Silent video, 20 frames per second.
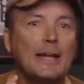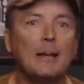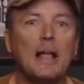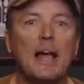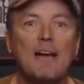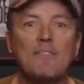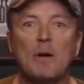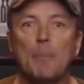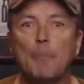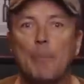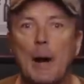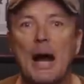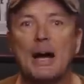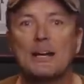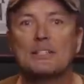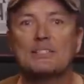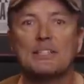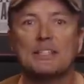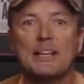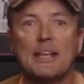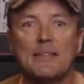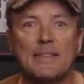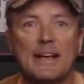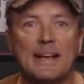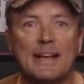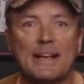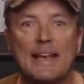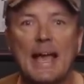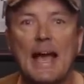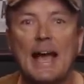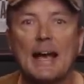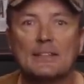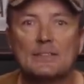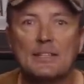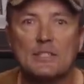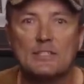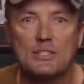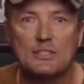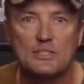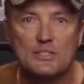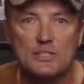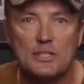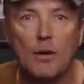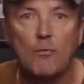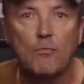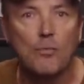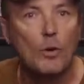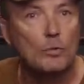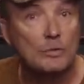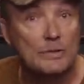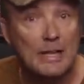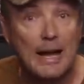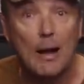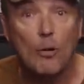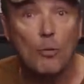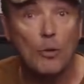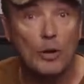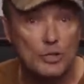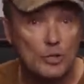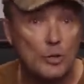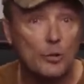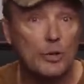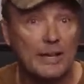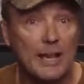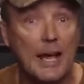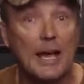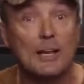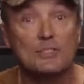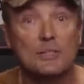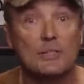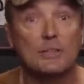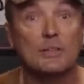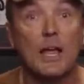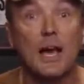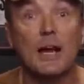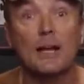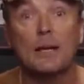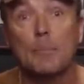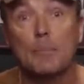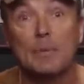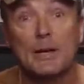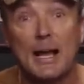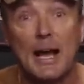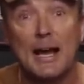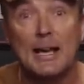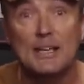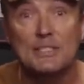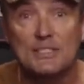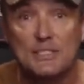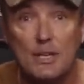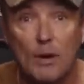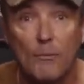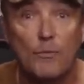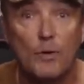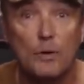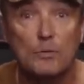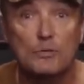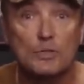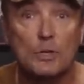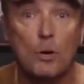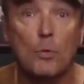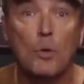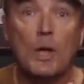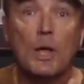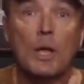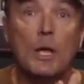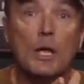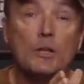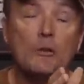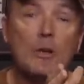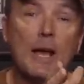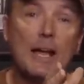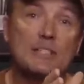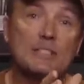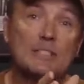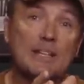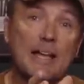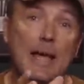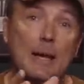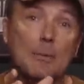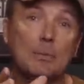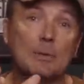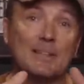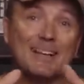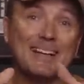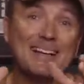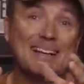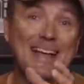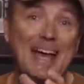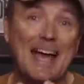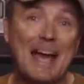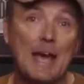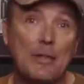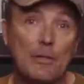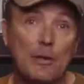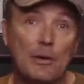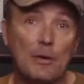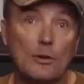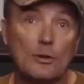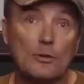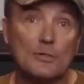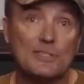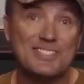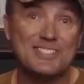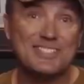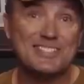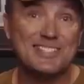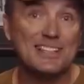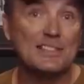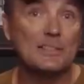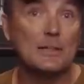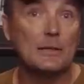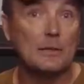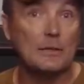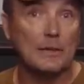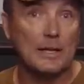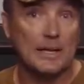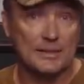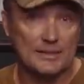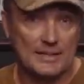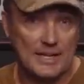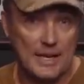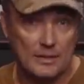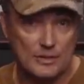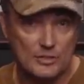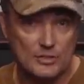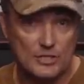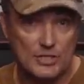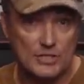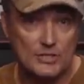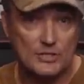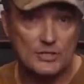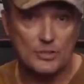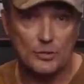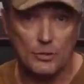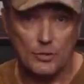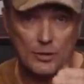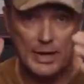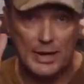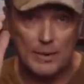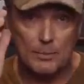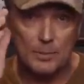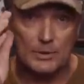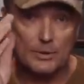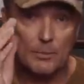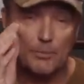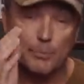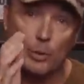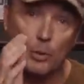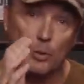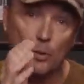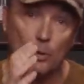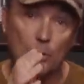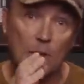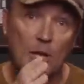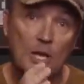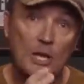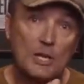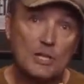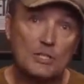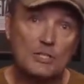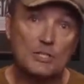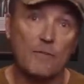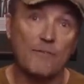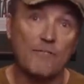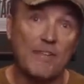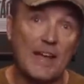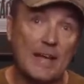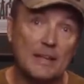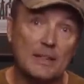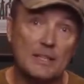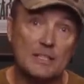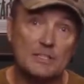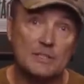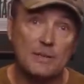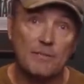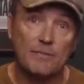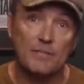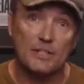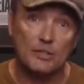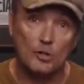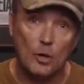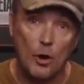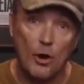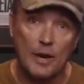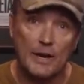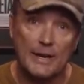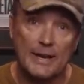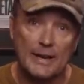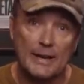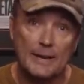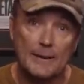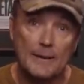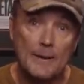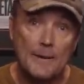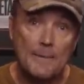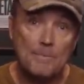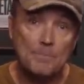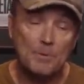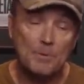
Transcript: it'll have a box in it that can act as a cell phone tower, and you can actually lock up guys' cell phones. So you're actually able to gather signal intelligence. You're able to pull surveillance of the target,